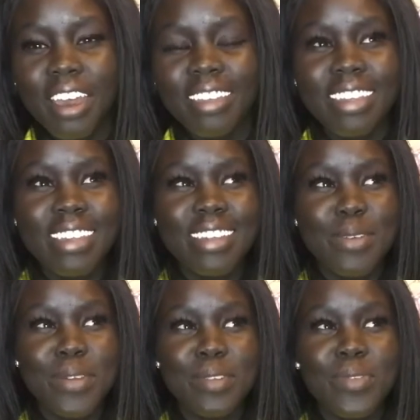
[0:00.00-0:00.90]
I think
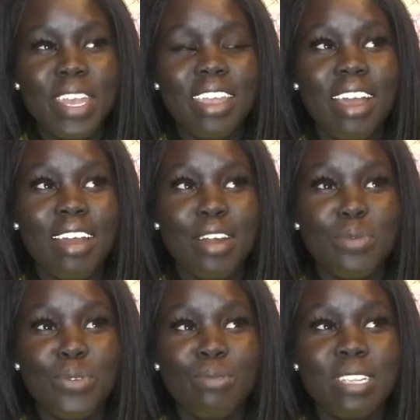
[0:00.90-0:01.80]
that when we are
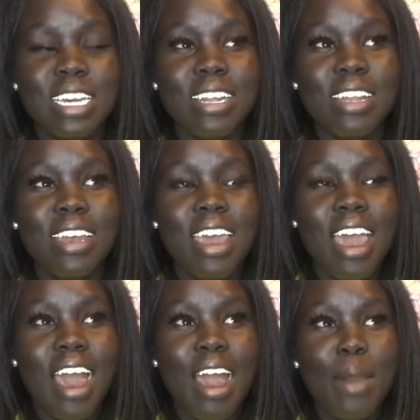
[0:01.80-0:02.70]
wounded,
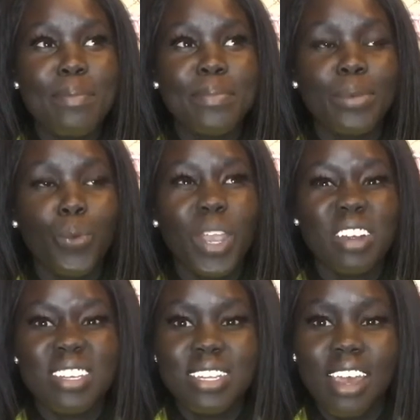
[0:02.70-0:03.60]
we
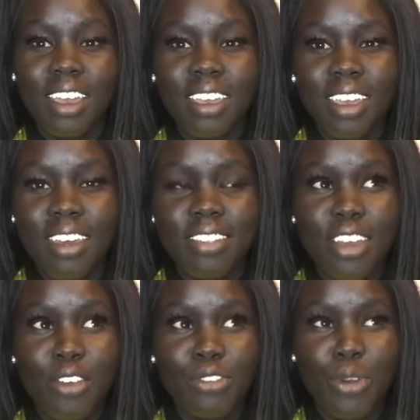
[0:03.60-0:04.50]
are sick, and
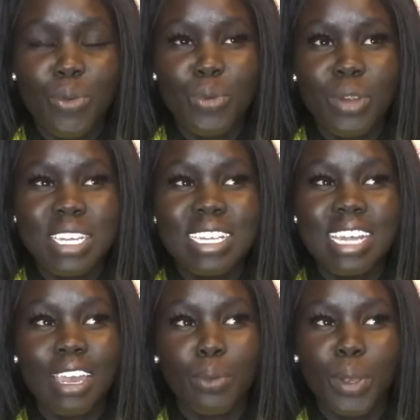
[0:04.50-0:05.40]
therefore when we're
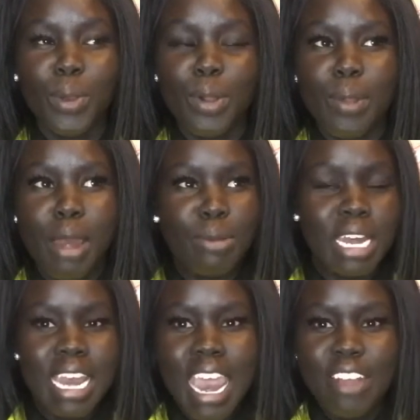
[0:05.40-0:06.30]
sick, we go around
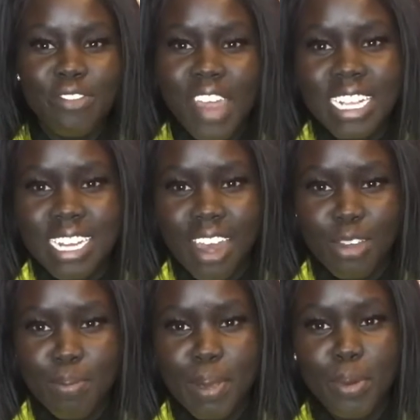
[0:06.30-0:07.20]
infecting
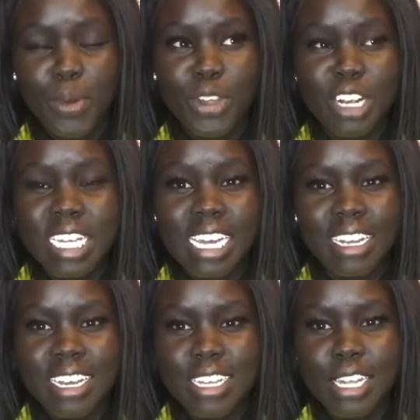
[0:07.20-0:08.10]
other people with our
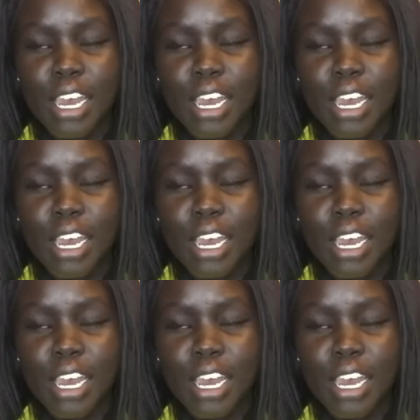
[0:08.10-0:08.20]
sickness.